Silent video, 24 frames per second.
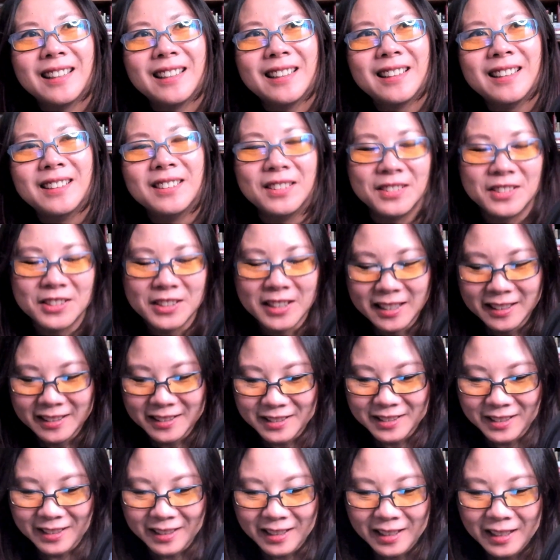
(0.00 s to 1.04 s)
this is
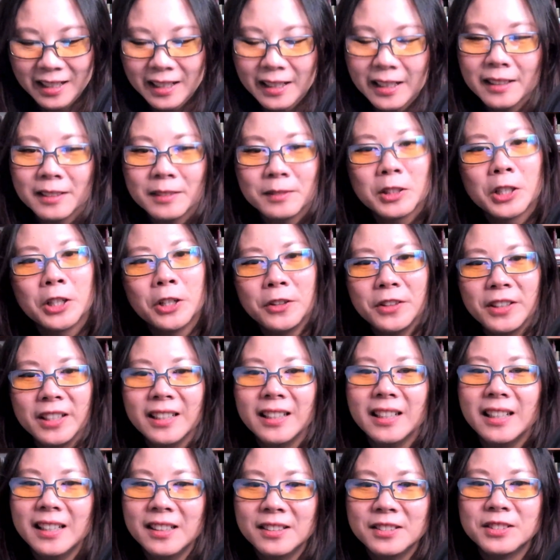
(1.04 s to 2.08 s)
challenging,
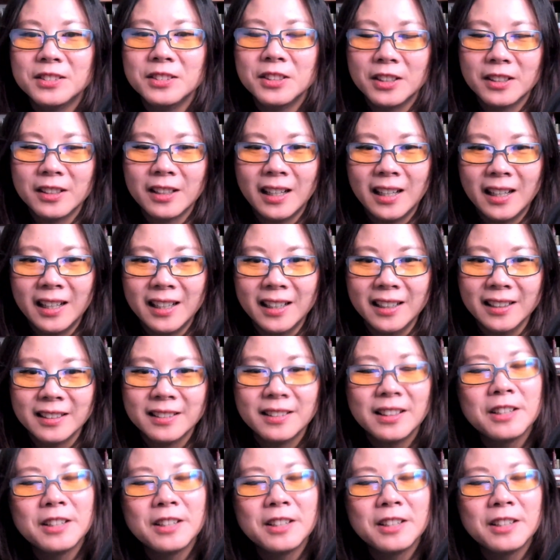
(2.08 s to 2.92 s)
coding is not hard.